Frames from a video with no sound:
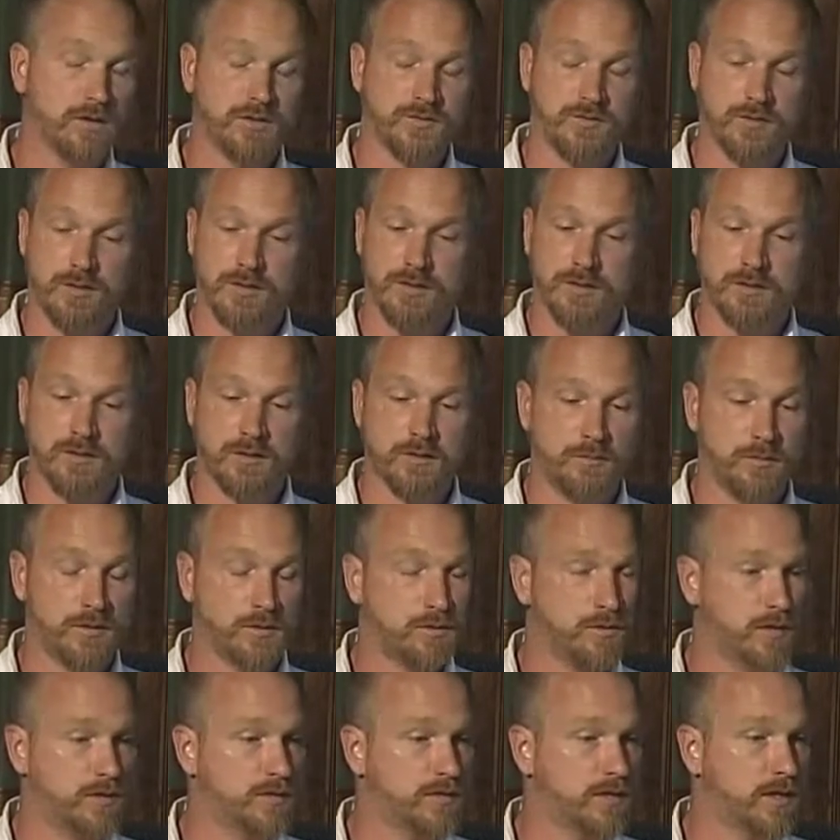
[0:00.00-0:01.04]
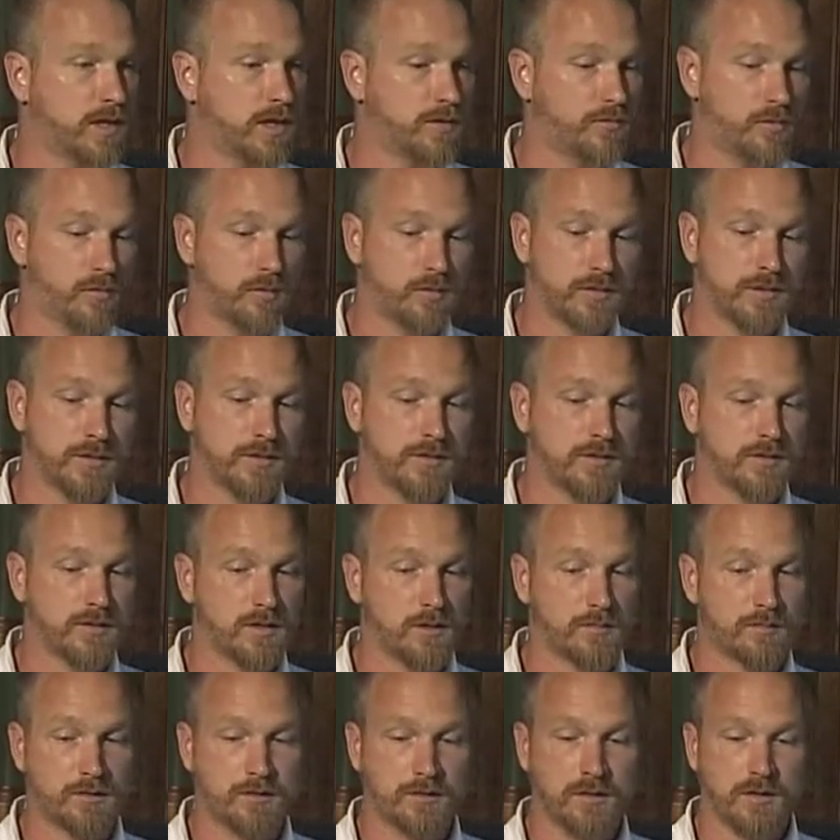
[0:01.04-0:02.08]
Yeah. it's free to the community. Everyone needs to
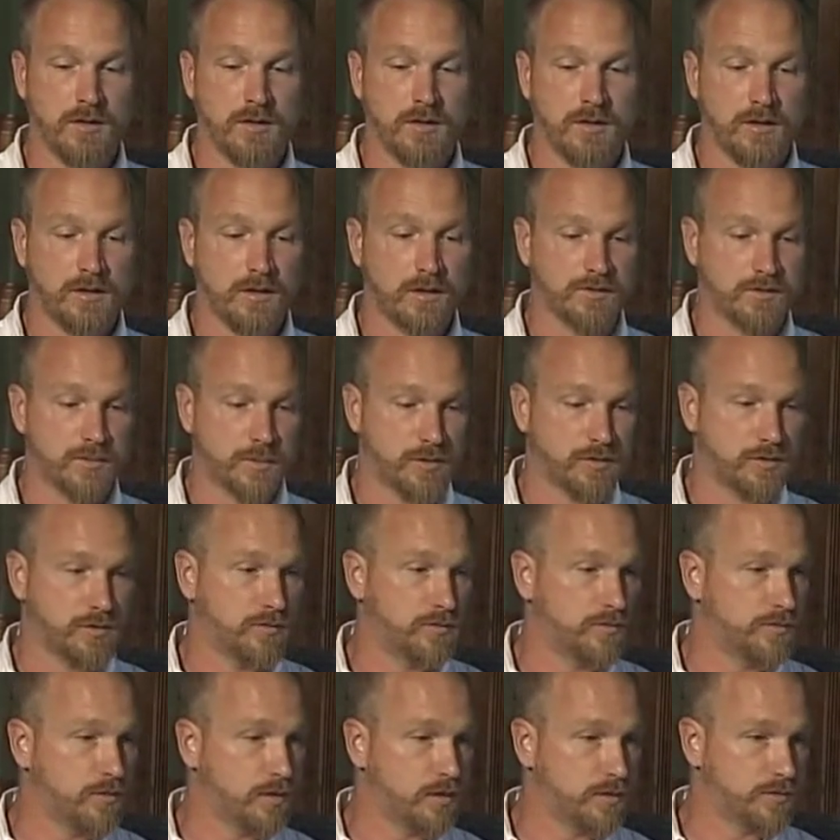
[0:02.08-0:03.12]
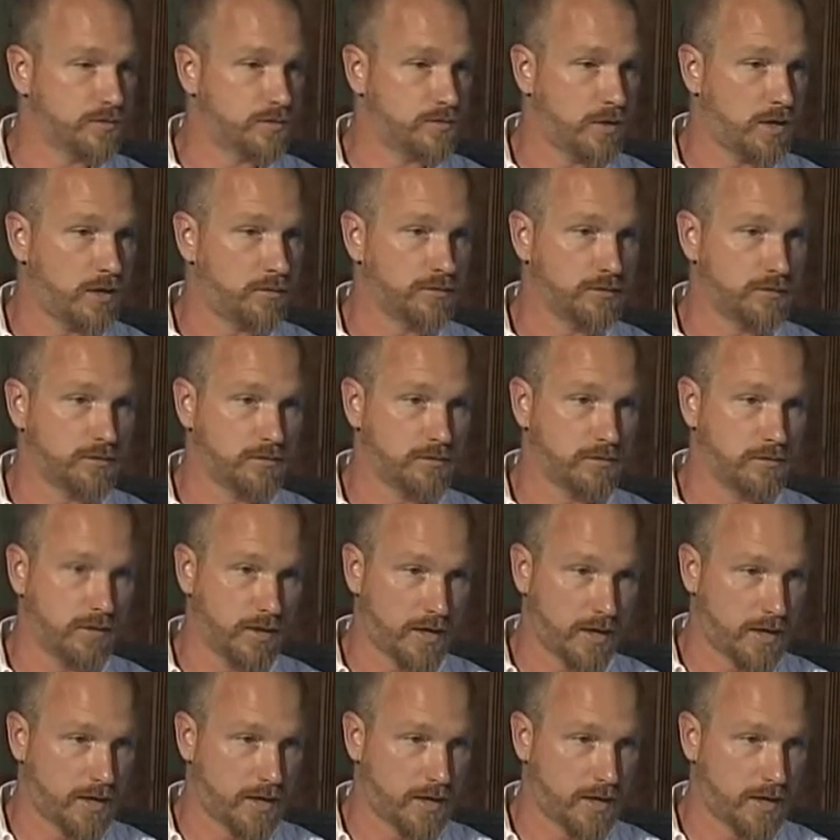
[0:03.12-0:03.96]
come in, especially if you have small children.